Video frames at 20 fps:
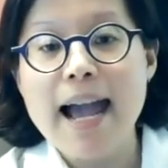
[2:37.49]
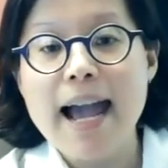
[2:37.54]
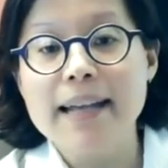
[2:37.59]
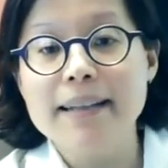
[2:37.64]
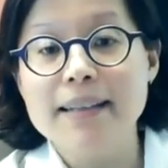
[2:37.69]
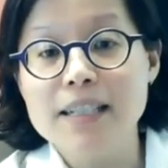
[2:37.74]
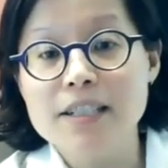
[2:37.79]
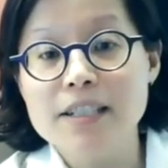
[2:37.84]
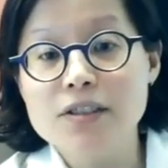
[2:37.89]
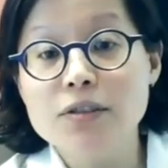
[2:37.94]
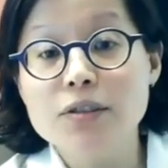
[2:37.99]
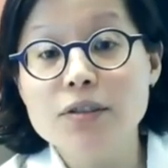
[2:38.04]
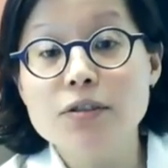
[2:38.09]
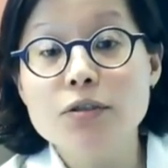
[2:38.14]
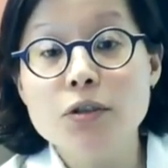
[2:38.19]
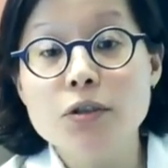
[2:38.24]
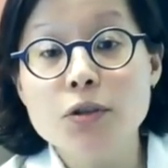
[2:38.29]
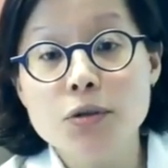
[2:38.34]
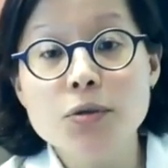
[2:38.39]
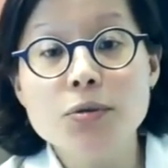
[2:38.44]
And these are
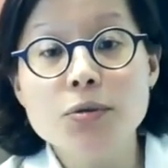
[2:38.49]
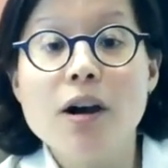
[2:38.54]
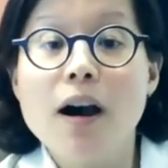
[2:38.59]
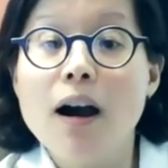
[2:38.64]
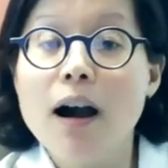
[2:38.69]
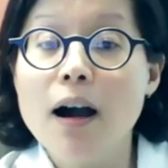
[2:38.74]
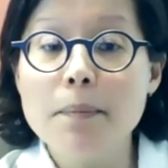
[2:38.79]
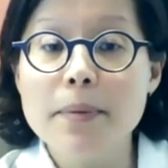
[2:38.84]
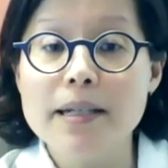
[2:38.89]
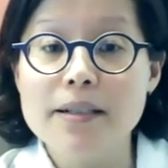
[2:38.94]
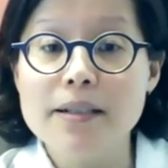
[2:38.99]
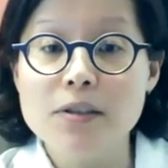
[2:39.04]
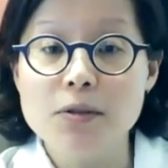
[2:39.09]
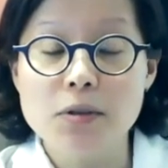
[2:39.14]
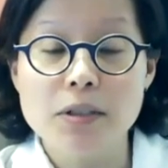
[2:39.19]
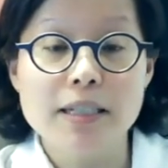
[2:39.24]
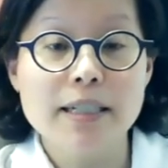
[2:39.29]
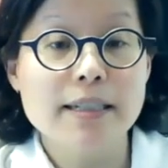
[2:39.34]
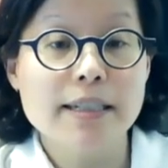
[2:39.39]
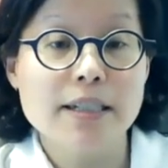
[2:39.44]
the two topics
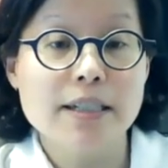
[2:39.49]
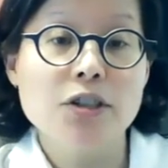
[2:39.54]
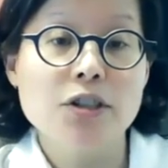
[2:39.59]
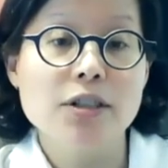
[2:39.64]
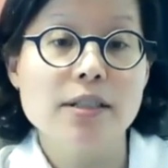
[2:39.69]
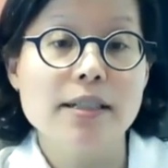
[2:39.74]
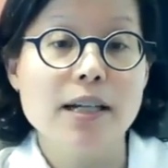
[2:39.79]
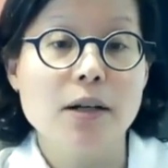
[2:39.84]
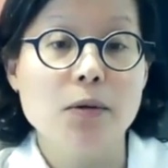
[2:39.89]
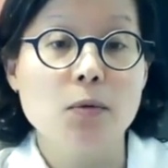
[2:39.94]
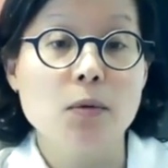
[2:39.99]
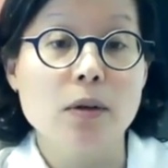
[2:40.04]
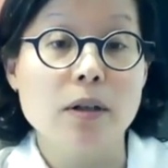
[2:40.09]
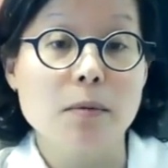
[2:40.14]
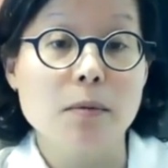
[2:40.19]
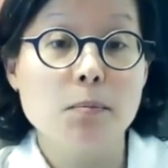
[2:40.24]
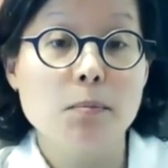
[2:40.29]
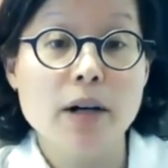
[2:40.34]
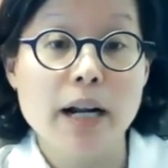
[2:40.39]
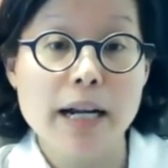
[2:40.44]
or conditions that
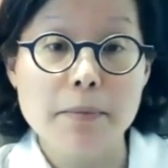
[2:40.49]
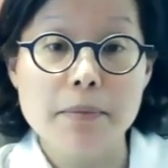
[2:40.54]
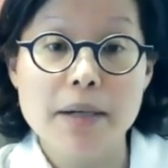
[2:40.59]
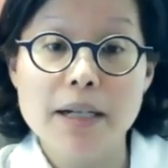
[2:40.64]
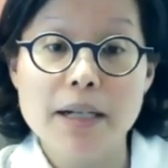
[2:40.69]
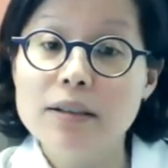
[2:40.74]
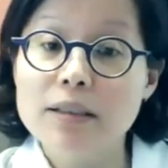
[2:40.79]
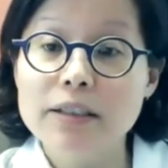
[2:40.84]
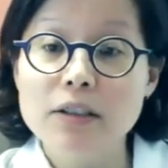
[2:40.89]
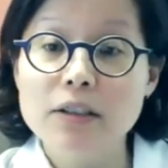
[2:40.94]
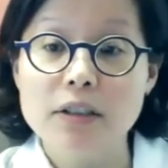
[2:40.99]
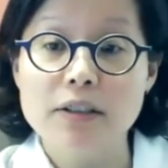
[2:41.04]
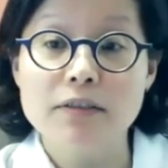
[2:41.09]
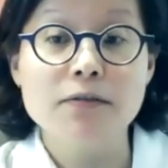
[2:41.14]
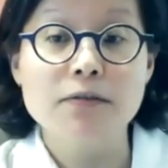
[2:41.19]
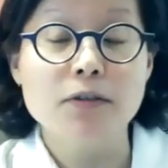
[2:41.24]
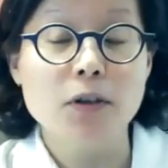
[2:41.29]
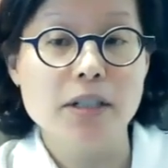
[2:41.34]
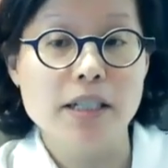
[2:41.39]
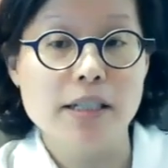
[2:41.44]
we're primarily going
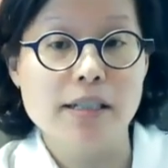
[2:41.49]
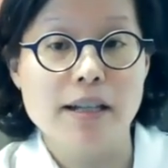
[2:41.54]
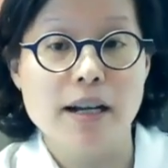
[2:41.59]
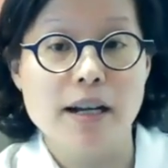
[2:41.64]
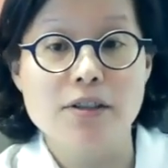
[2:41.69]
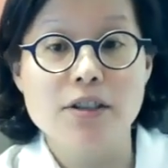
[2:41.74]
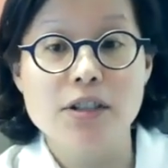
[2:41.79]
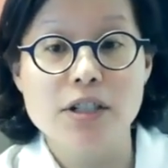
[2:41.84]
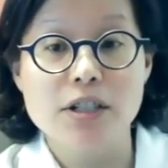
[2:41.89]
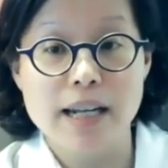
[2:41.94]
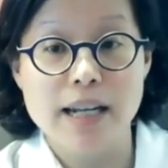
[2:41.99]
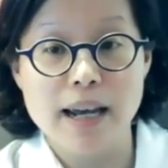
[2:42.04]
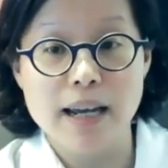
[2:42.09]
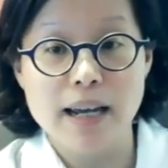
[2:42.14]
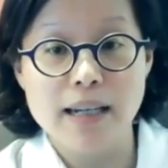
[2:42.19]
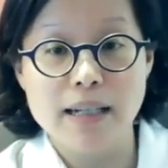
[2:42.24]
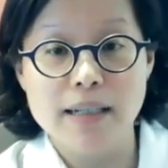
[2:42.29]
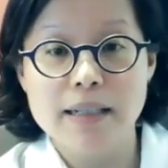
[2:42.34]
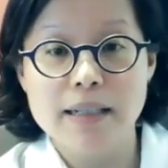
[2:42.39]
to focus on today.